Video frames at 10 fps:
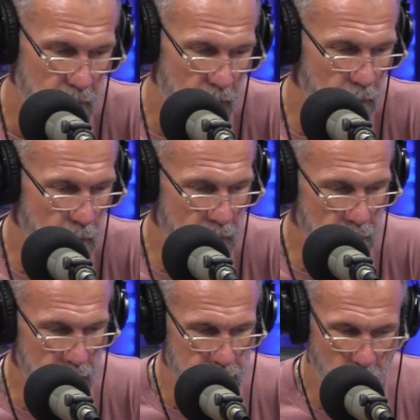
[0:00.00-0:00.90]
Well,
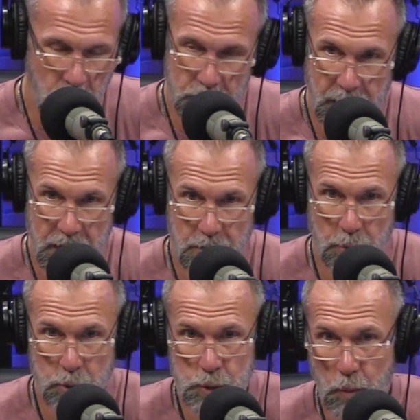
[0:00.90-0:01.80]
remember, all can,
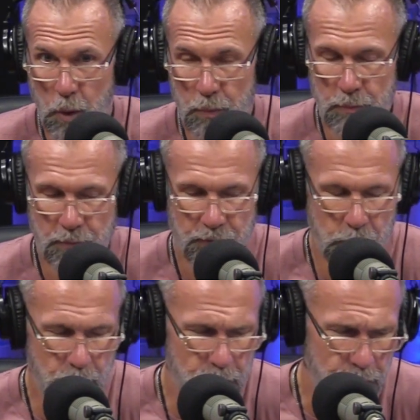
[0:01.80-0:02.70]
most won't, and
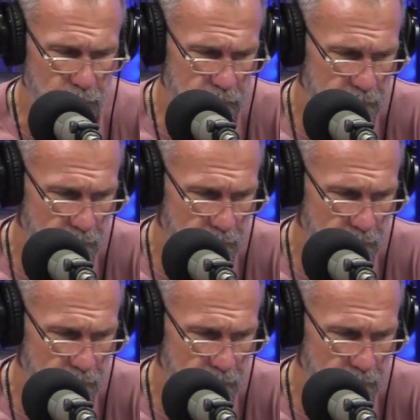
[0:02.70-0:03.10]
few do.